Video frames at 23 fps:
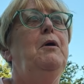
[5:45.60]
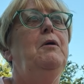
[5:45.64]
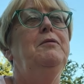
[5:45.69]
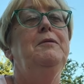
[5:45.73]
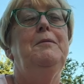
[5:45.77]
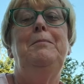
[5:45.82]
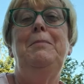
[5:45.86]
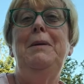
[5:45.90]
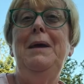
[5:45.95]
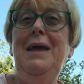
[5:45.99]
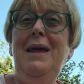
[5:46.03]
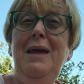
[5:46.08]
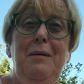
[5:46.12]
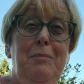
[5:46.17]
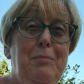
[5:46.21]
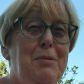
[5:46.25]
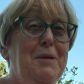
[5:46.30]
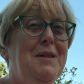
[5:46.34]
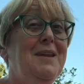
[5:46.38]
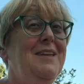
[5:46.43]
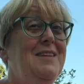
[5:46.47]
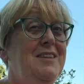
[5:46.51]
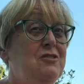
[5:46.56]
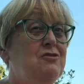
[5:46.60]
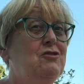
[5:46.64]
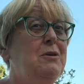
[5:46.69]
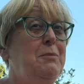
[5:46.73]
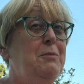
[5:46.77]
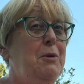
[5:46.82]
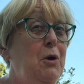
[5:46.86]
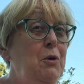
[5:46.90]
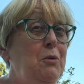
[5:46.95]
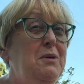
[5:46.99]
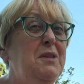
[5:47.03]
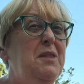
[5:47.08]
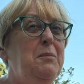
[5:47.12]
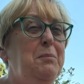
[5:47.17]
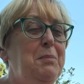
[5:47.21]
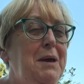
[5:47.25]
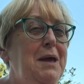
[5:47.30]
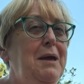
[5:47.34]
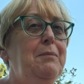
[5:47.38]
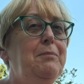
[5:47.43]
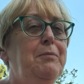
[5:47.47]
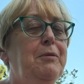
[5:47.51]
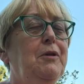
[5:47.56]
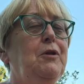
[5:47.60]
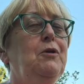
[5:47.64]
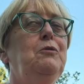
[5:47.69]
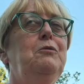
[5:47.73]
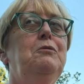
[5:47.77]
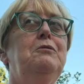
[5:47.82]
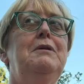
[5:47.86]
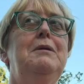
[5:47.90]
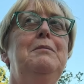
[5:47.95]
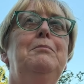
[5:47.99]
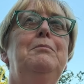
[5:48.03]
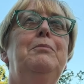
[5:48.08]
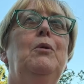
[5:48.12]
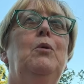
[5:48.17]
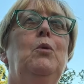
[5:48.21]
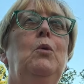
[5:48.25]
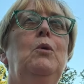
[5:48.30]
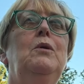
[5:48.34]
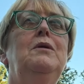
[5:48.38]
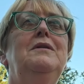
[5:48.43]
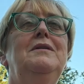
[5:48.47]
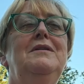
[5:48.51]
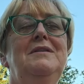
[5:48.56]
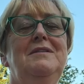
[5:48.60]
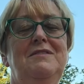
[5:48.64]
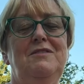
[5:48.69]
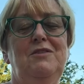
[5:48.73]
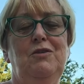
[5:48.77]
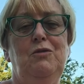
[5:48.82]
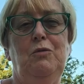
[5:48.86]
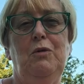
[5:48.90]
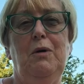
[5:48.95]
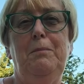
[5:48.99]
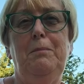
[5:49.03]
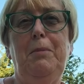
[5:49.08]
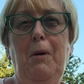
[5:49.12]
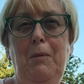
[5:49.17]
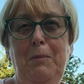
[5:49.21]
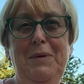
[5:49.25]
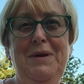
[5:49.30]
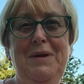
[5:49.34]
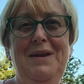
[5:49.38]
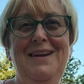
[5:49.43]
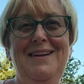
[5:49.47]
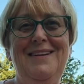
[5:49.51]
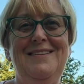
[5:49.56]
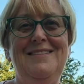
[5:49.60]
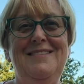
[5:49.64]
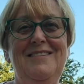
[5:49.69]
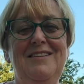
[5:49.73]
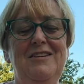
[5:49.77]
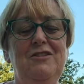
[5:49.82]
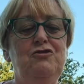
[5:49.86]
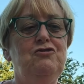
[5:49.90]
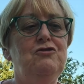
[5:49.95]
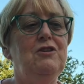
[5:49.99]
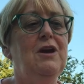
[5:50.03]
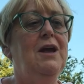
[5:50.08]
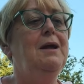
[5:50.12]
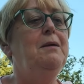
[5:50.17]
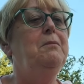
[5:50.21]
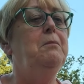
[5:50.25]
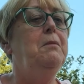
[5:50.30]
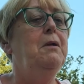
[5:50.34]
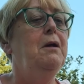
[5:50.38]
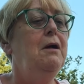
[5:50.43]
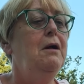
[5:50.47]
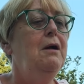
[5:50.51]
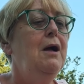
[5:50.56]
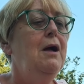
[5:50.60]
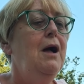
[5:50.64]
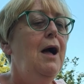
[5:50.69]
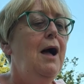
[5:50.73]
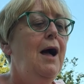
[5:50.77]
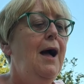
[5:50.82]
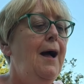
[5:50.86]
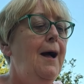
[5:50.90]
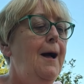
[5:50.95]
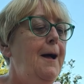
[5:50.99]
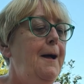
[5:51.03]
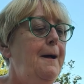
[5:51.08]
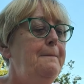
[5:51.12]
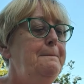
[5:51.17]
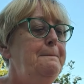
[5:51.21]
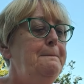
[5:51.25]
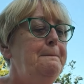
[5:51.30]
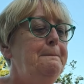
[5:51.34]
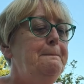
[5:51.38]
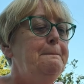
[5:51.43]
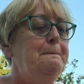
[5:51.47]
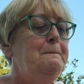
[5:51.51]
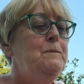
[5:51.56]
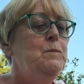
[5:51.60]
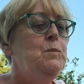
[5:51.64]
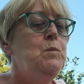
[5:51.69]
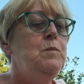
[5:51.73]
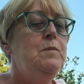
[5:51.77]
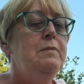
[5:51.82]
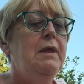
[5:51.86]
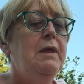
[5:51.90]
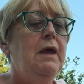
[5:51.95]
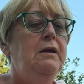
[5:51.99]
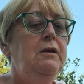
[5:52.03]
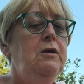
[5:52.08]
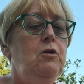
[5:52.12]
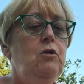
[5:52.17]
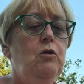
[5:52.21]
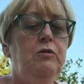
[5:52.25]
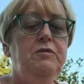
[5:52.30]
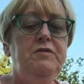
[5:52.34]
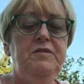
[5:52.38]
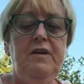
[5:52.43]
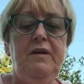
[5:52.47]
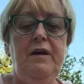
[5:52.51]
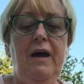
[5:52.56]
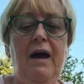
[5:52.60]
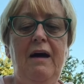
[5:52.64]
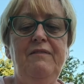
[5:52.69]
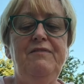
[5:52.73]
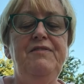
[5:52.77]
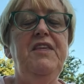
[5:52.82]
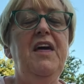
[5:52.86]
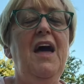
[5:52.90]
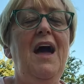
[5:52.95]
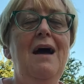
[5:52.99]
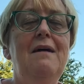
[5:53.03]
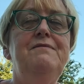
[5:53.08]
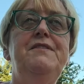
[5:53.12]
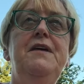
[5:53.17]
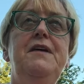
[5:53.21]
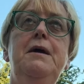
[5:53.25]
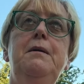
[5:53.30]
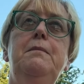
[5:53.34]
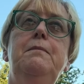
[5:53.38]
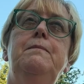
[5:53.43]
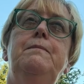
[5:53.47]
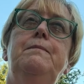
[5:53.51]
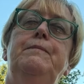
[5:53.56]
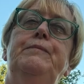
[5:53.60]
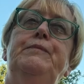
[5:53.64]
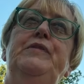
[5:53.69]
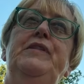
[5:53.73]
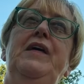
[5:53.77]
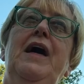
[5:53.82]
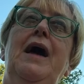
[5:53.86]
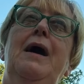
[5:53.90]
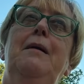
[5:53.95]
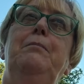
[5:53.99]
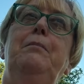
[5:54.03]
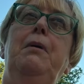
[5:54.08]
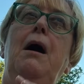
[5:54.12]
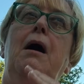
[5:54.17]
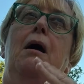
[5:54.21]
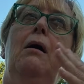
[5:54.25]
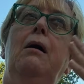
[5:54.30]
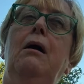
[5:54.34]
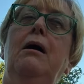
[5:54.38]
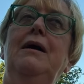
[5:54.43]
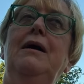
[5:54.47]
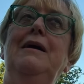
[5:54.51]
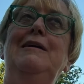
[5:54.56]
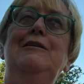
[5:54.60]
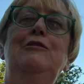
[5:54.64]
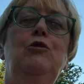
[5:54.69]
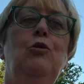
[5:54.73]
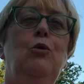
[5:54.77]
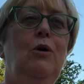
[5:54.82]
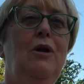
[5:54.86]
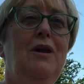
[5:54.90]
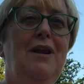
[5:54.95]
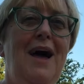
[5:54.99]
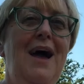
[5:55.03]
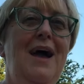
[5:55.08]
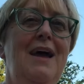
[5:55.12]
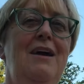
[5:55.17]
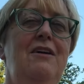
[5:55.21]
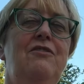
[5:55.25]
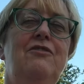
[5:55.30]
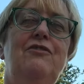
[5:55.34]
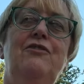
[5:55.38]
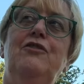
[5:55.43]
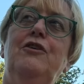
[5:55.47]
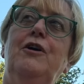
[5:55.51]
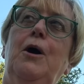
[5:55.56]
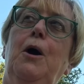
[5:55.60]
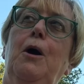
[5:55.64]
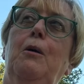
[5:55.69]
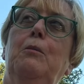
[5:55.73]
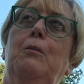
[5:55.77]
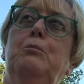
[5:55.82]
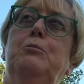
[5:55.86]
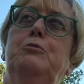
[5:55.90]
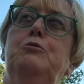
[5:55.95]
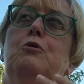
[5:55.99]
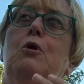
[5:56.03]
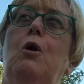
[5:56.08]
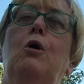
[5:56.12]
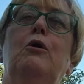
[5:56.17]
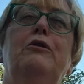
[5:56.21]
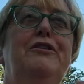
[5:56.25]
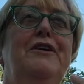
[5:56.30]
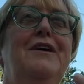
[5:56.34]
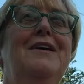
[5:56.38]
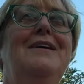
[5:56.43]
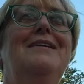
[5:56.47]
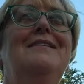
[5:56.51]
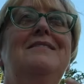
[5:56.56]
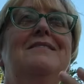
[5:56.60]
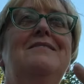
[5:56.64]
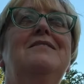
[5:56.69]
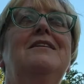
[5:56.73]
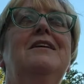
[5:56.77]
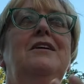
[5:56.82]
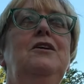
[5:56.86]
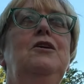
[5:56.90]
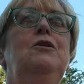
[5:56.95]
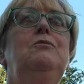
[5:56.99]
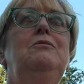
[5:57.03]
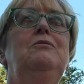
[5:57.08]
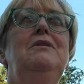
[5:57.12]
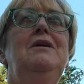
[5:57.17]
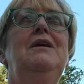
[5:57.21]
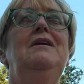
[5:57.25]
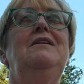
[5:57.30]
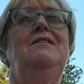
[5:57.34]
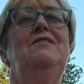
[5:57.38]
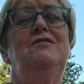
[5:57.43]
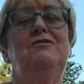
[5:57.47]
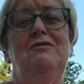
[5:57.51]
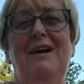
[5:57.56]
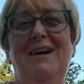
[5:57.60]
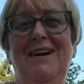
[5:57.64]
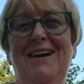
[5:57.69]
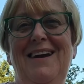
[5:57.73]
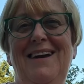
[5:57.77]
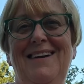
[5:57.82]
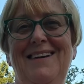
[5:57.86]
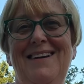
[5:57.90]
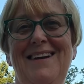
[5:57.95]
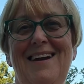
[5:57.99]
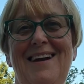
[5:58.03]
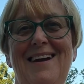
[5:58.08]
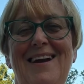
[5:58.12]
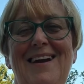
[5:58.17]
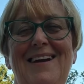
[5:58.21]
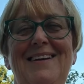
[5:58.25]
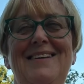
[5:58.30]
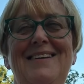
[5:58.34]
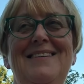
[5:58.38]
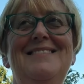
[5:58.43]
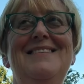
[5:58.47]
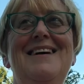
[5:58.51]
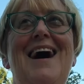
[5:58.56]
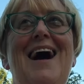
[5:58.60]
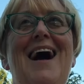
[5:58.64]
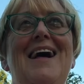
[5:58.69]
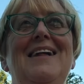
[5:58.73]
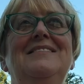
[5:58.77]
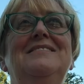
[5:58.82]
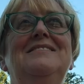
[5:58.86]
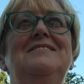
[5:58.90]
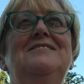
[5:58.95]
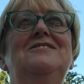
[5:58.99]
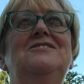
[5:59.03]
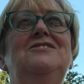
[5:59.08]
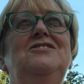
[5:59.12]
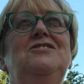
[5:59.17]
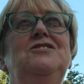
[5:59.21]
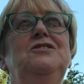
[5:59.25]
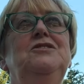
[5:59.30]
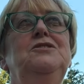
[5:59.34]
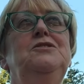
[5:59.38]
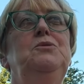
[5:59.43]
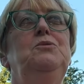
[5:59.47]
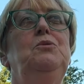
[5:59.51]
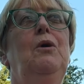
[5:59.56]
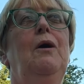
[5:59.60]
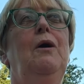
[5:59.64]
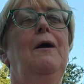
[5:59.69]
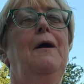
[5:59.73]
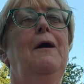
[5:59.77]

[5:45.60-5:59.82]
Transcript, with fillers: on the people in the dream. Who are the people who are important who are popping into your dream? Um, you know, have, have they their part in your life brought things that you need to recognize and to